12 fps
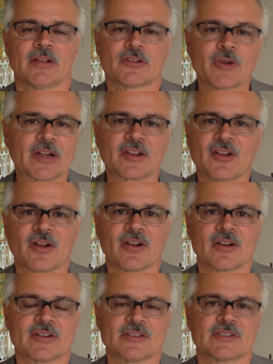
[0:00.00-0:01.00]
credit
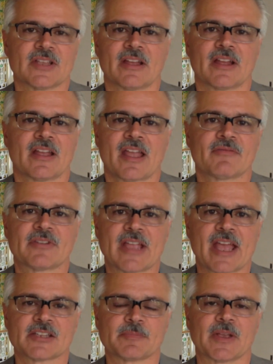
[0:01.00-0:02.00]
cards, every
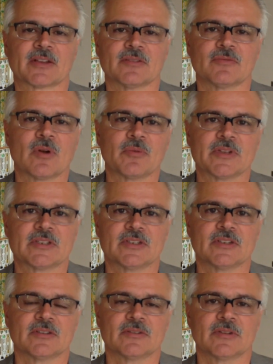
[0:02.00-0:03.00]
aspect of what we
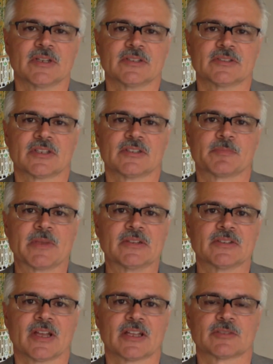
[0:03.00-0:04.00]
do is, is
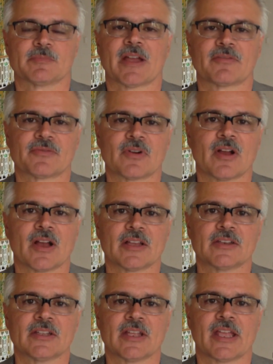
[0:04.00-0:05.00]
being touched by
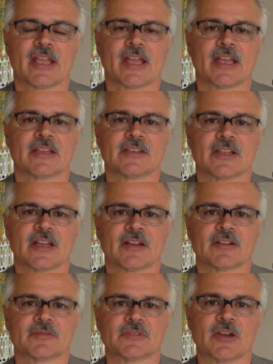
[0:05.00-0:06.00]
fraud. And,
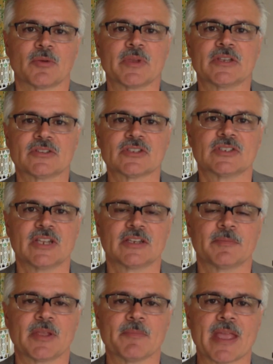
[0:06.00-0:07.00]
uh, you know, we just need
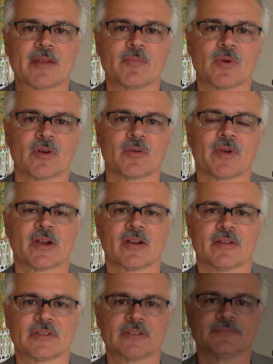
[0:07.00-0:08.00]
to be made more aware
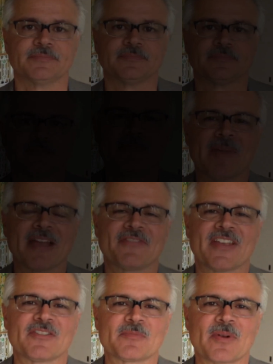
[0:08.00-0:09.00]
of it. My
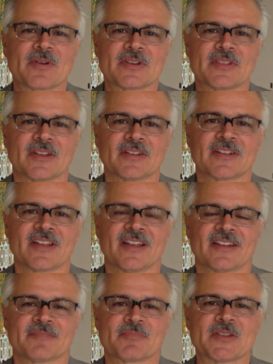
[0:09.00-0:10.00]
favorite part of the
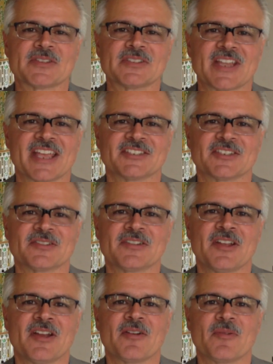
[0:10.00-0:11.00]
uh, presentation
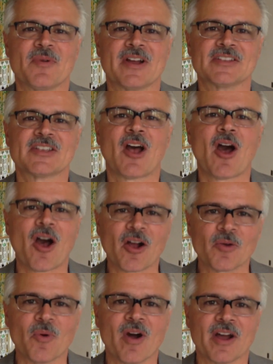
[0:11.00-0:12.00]
was
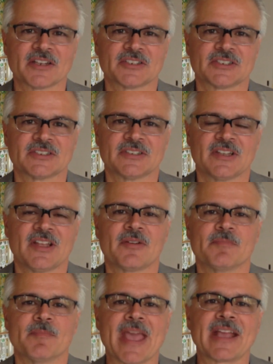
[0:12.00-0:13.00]
hogwash.
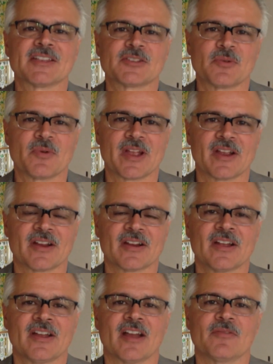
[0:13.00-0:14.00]
Make us
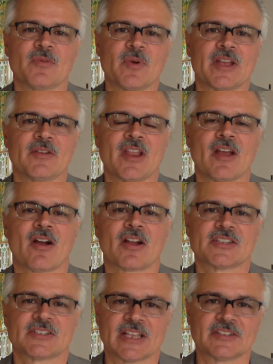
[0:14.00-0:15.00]
aware of when our
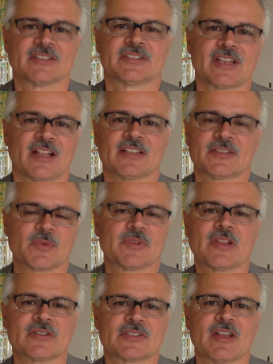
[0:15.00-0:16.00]
senses tell us
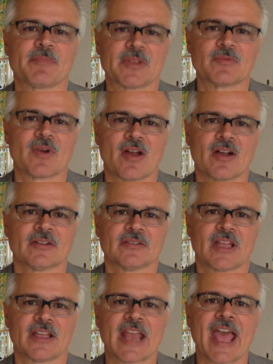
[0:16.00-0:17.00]
there's something wrong
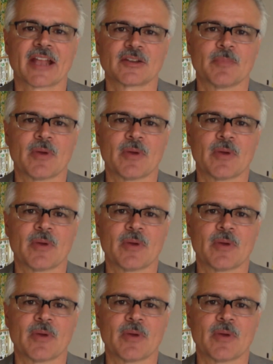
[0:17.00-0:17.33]
and act